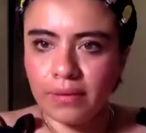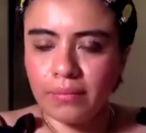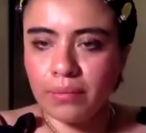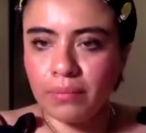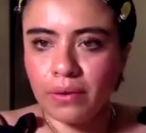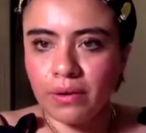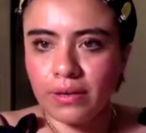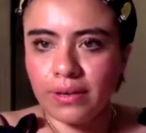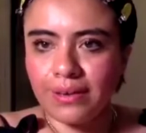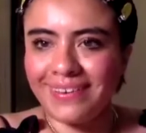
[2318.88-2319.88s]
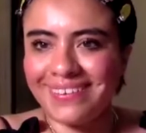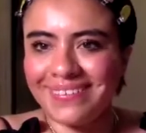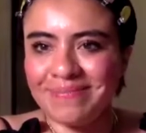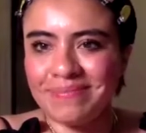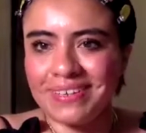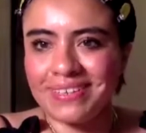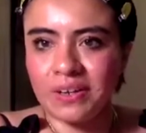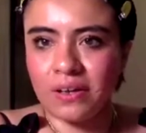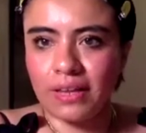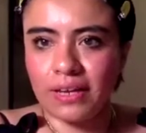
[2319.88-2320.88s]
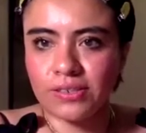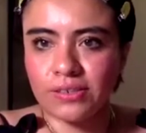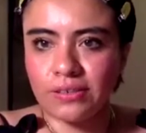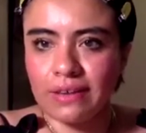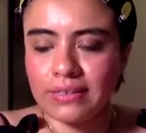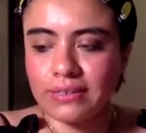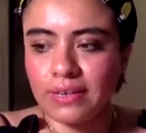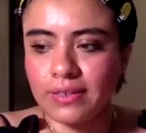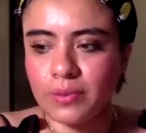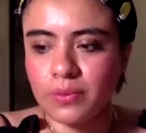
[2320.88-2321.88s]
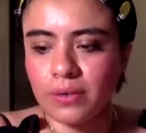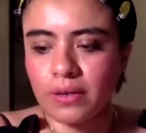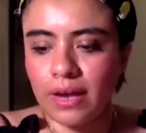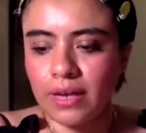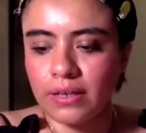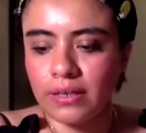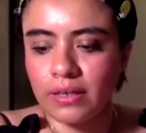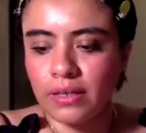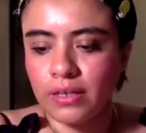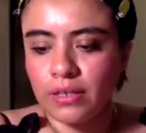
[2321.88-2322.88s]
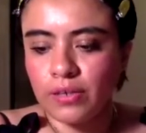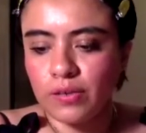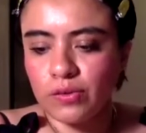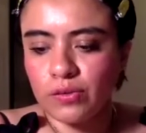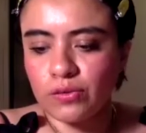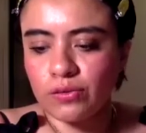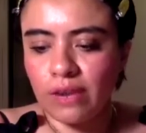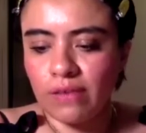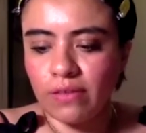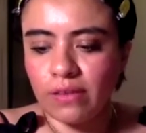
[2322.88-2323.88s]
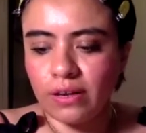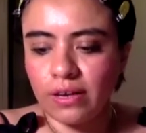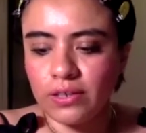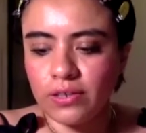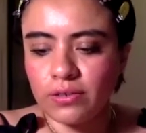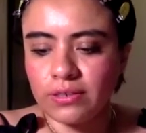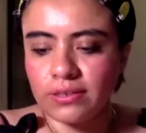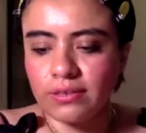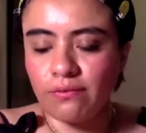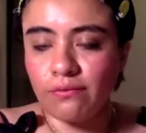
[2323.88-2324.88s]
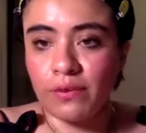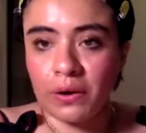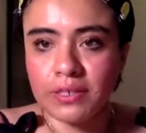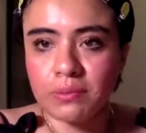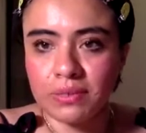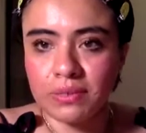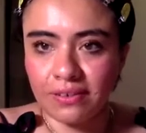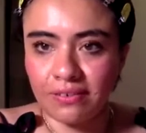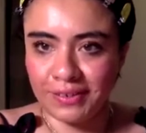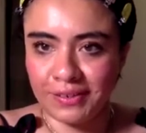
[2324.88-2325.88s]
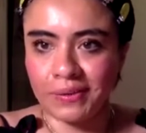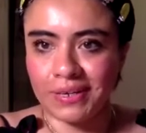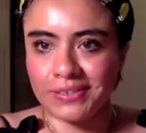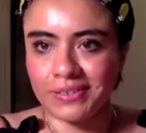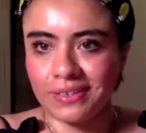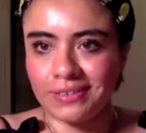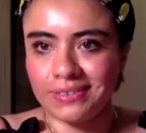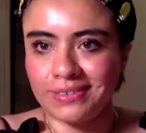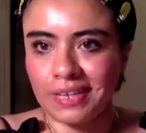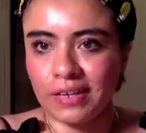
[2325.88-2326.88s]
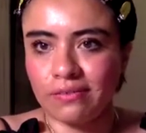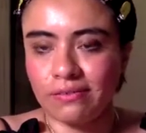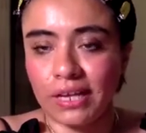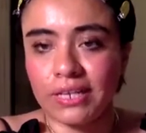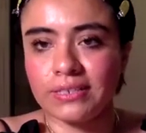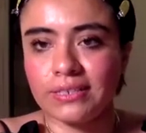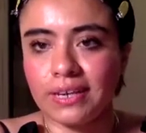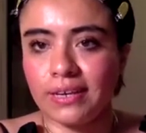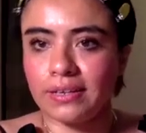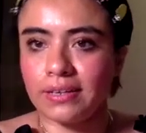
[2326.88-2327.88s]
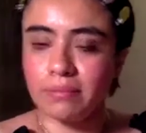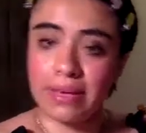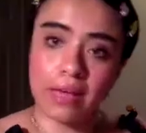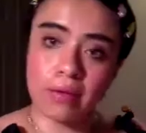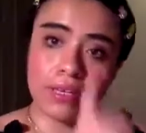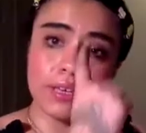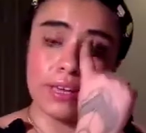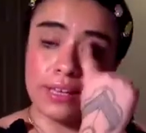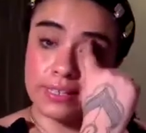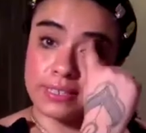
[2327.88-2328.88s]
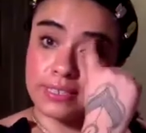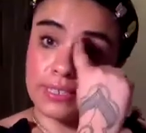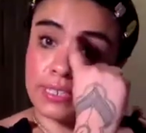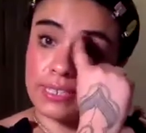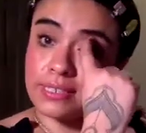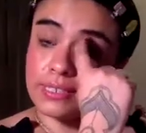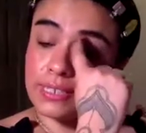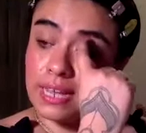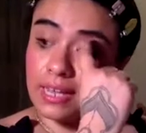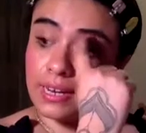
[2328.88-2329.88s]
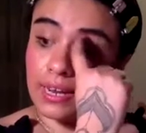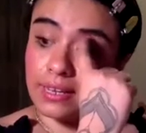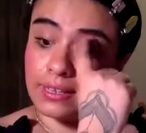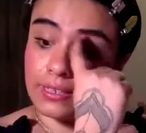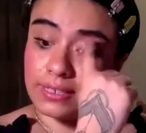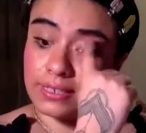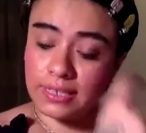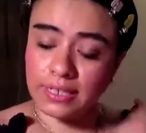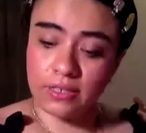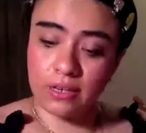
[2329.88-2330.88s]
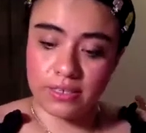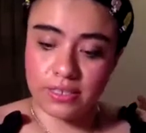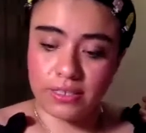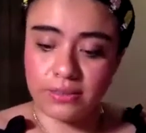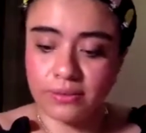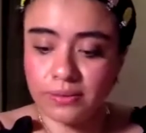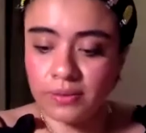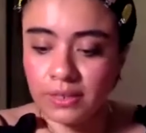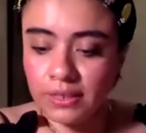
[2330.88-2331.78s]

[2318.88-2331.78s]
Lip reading: my book is a collection of essays where I travel the country to some very specific locations like Flint and Miami and Staten Island. And I talk to